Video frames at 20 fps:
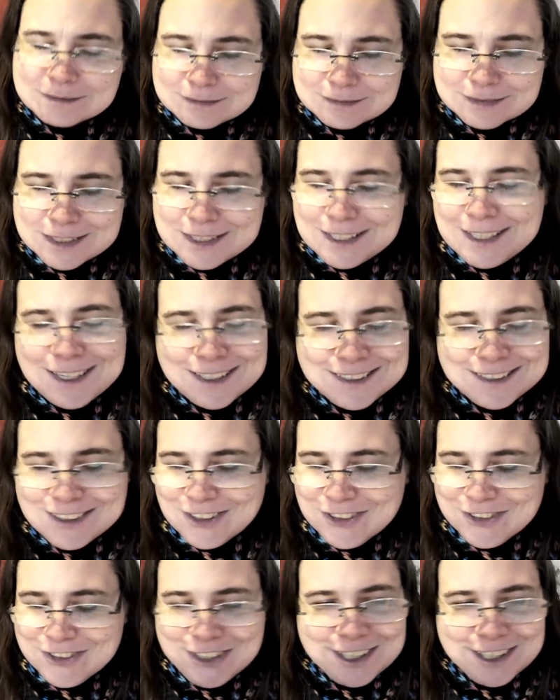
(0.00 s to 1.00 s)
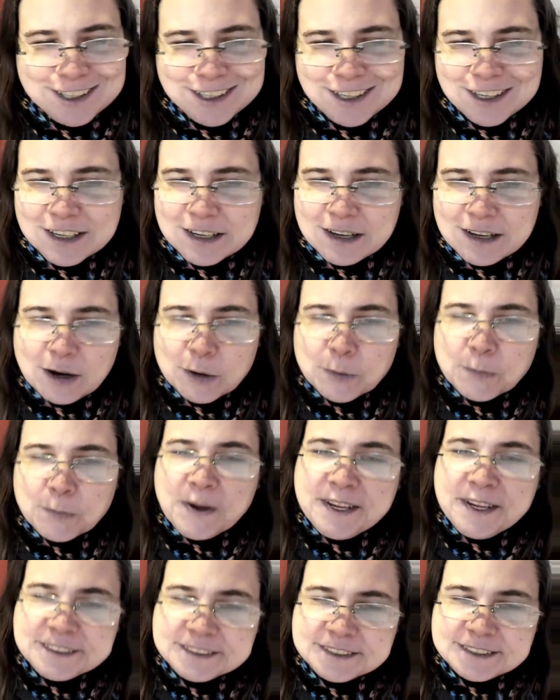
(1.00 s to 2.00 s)
see, I told you, are
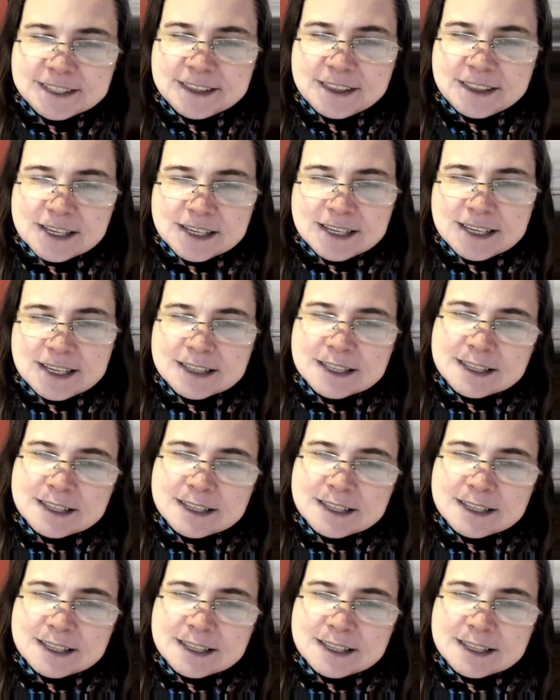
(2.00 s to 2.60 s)
raised thinking